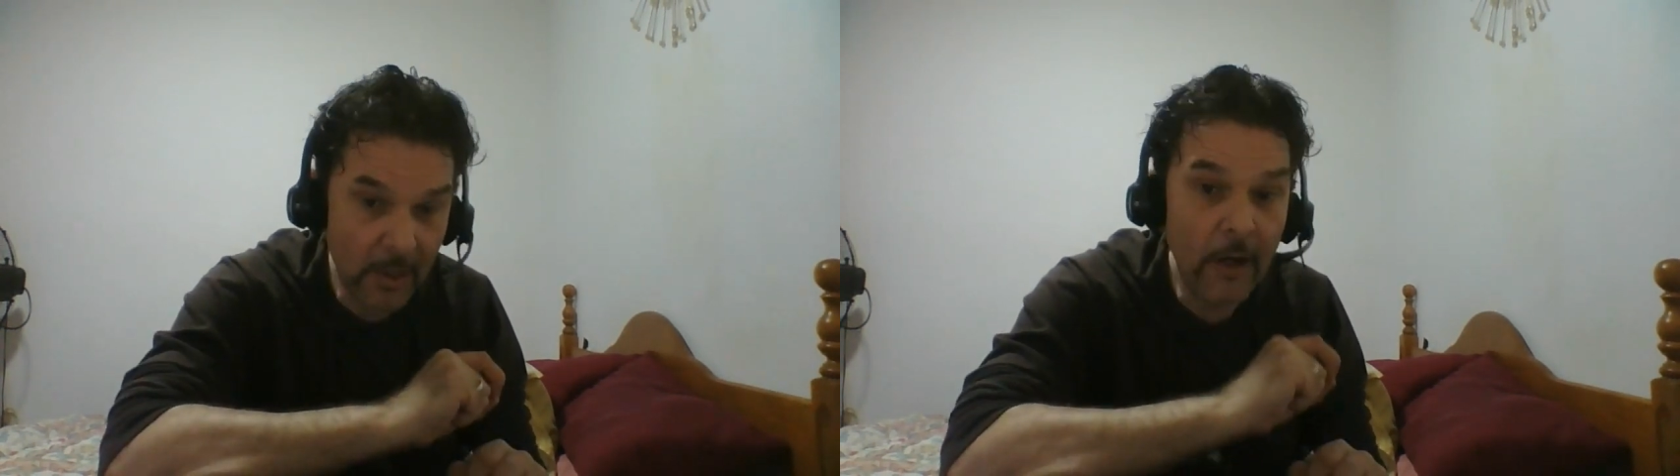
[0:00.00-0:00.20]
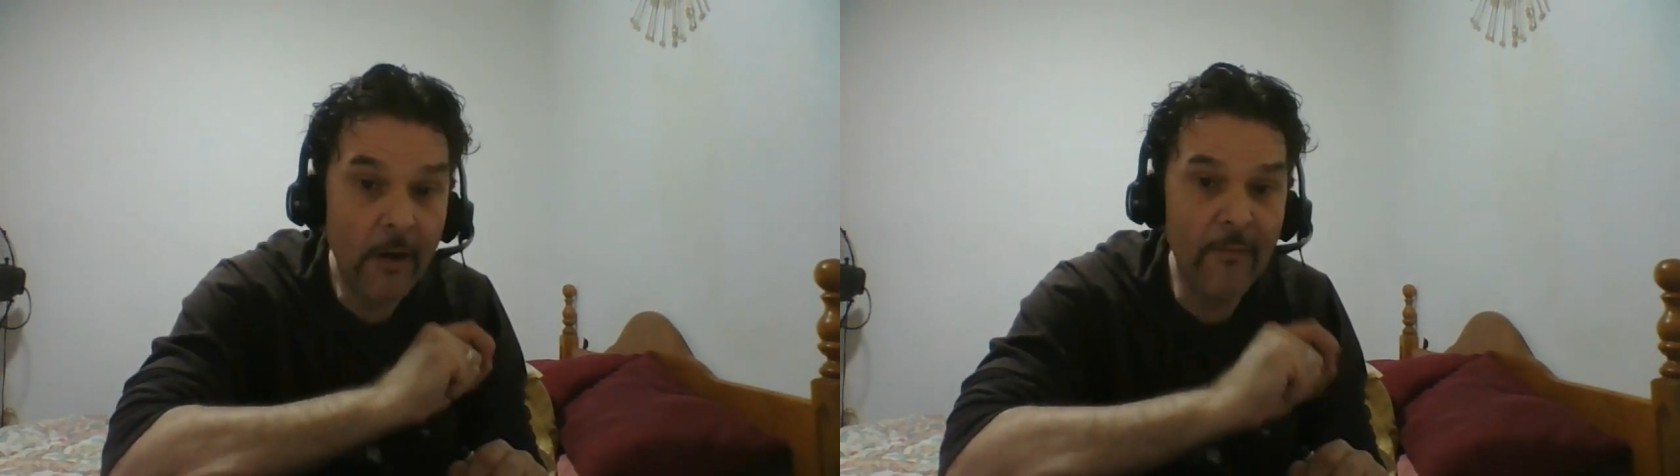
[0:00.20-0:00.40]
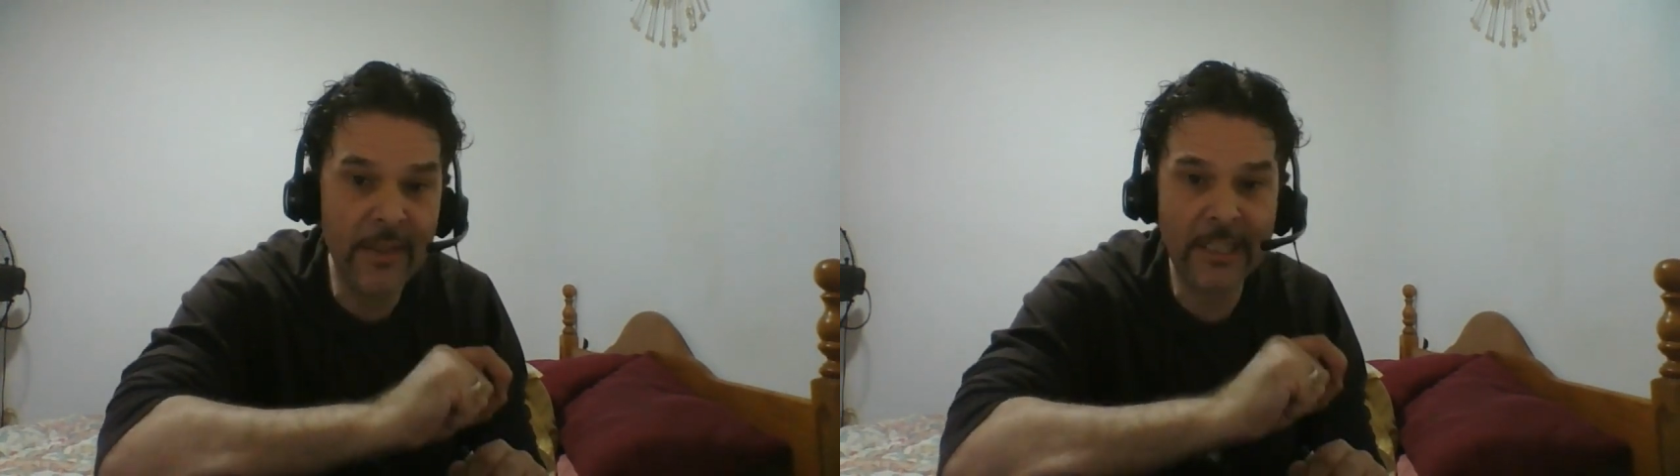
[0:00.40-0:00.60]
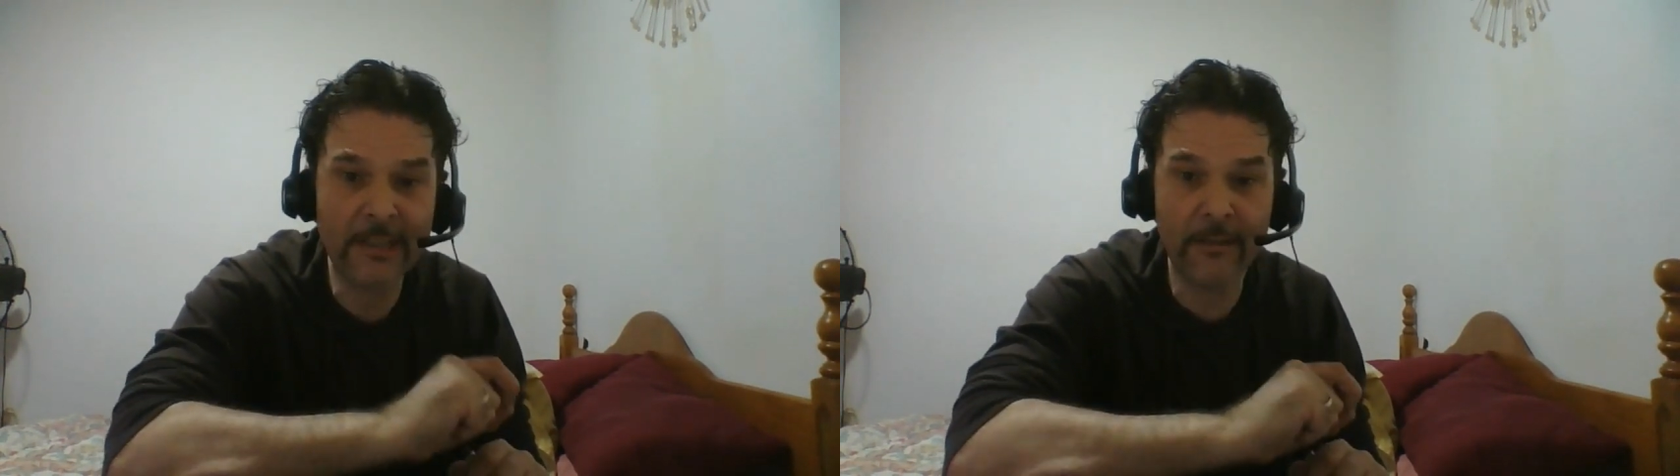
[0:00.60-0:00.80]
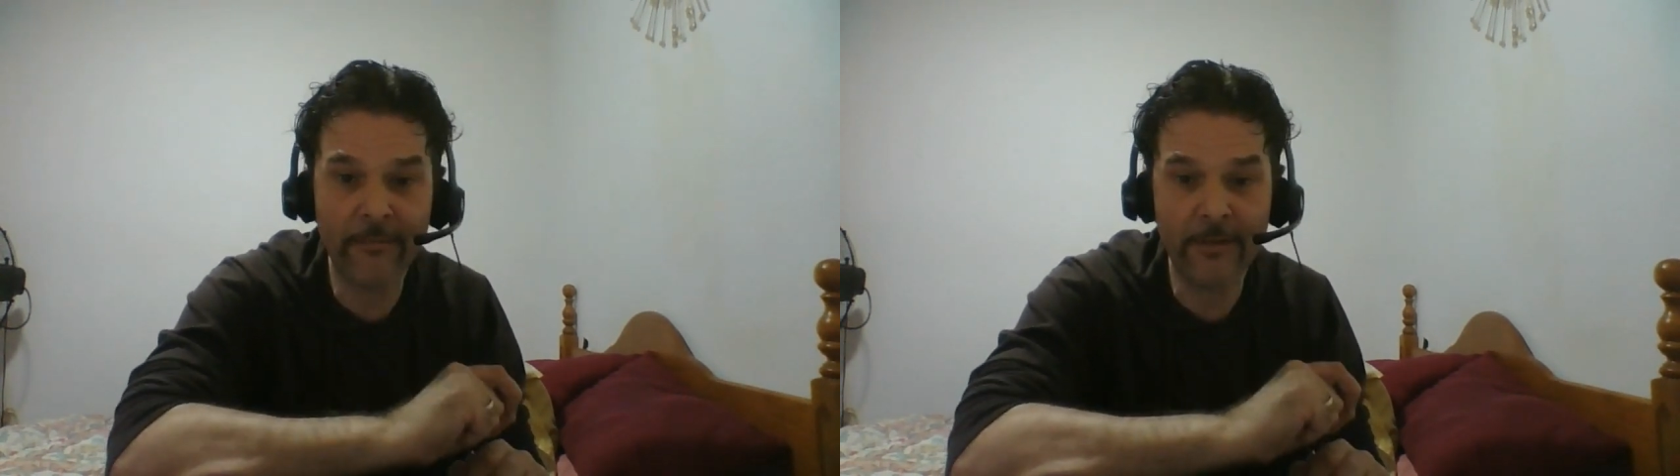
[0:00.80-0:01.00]
of this
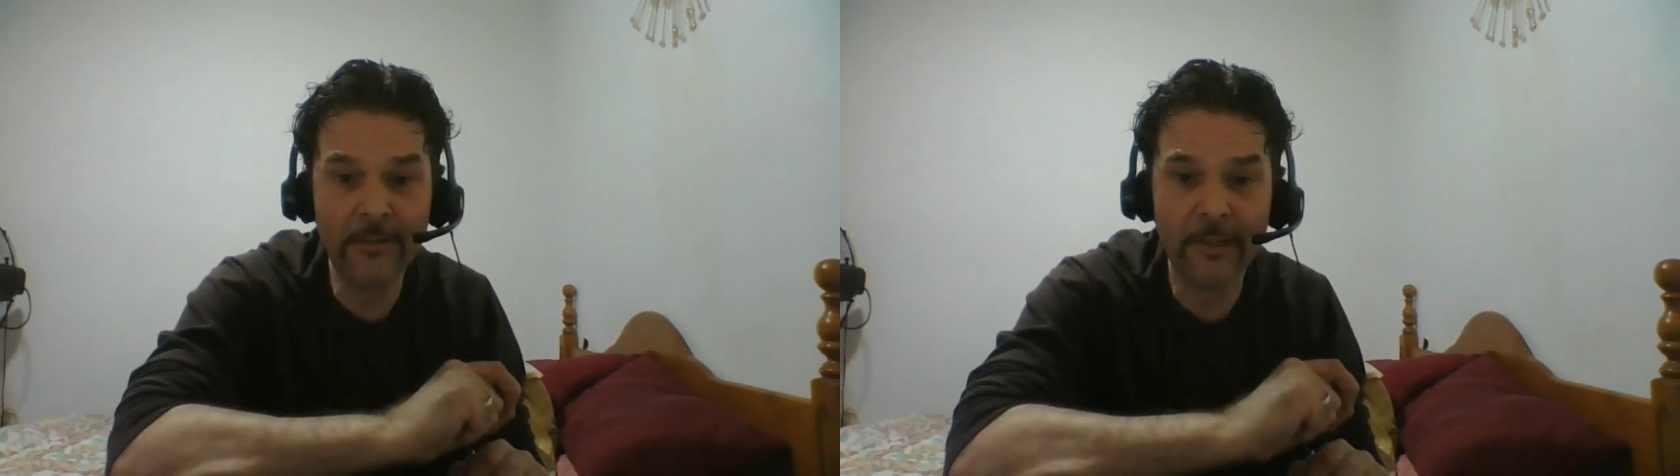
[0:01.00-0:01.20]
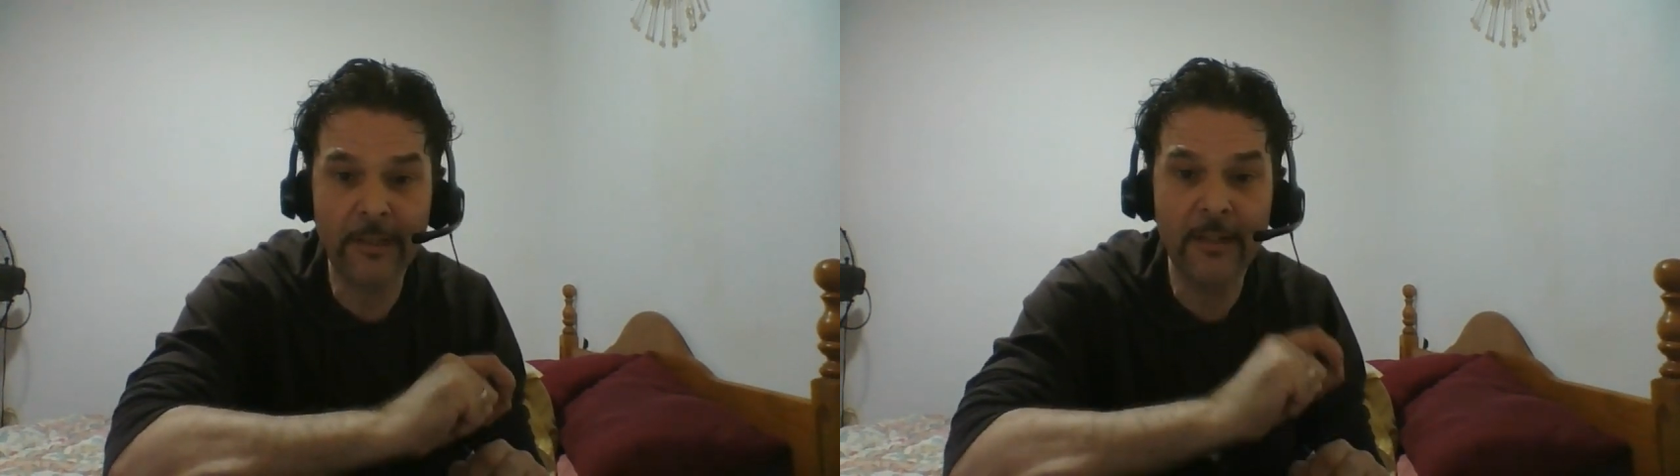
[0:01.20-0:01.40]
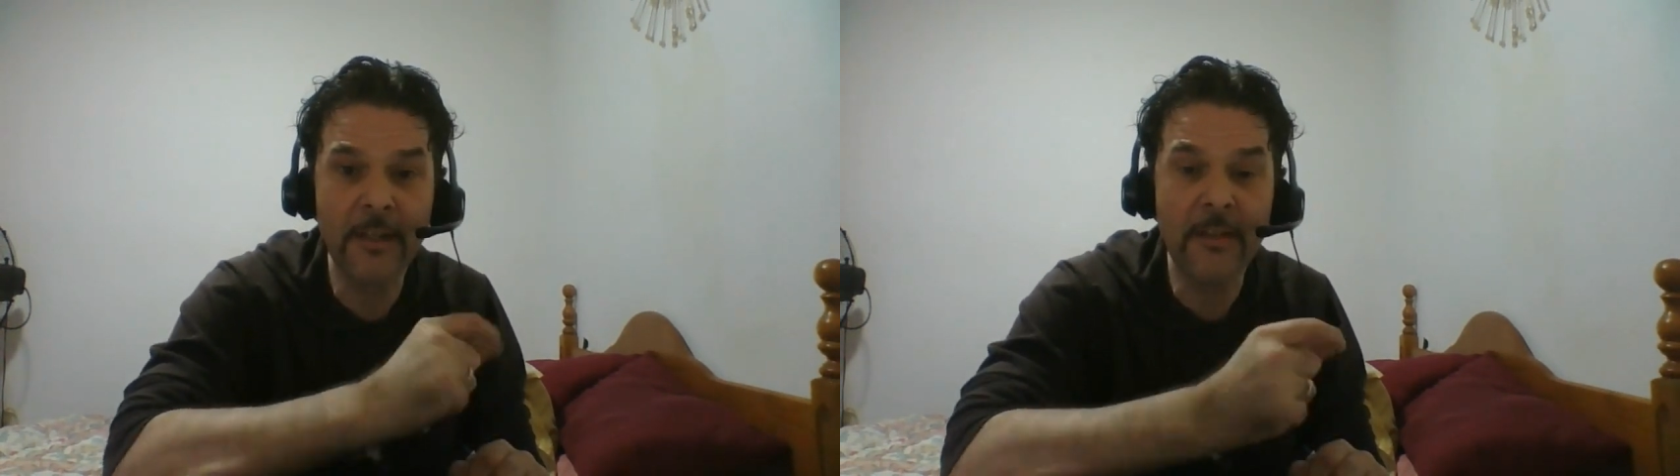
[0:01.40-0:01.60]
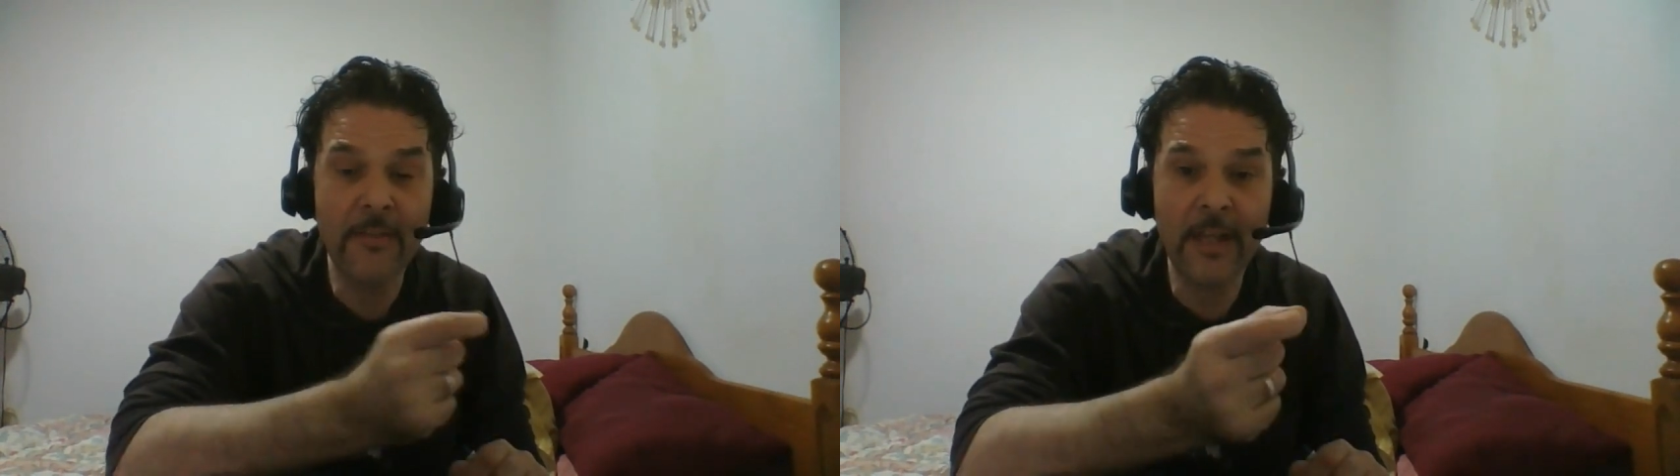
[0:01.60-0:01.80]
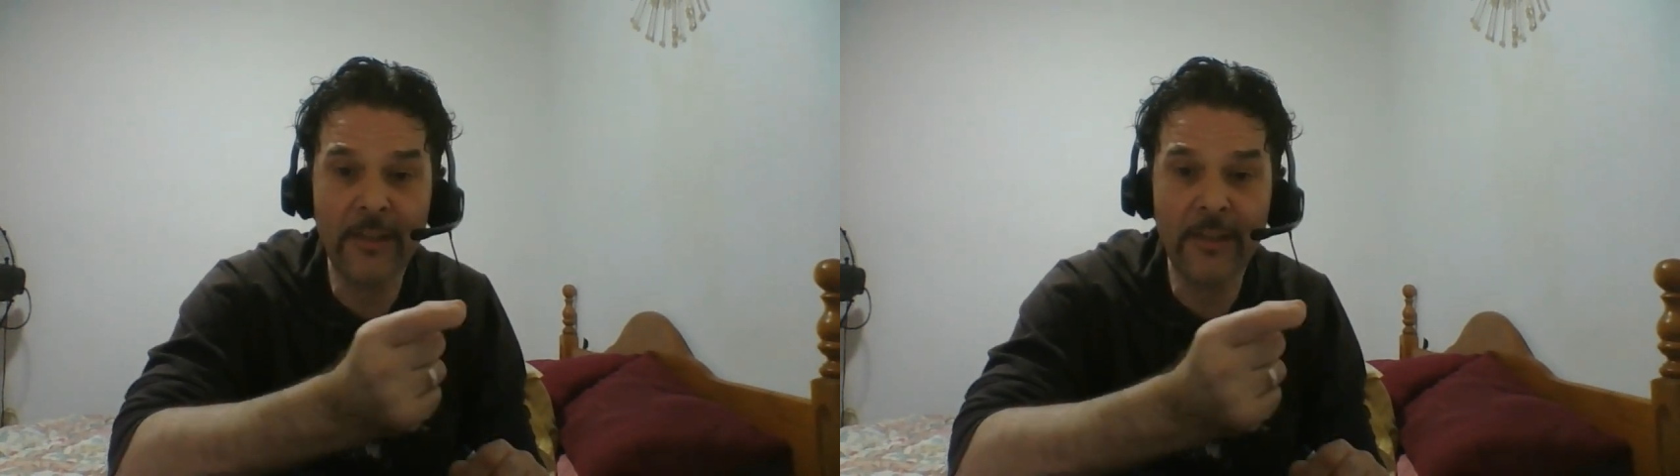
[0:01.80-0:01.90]
difference, they're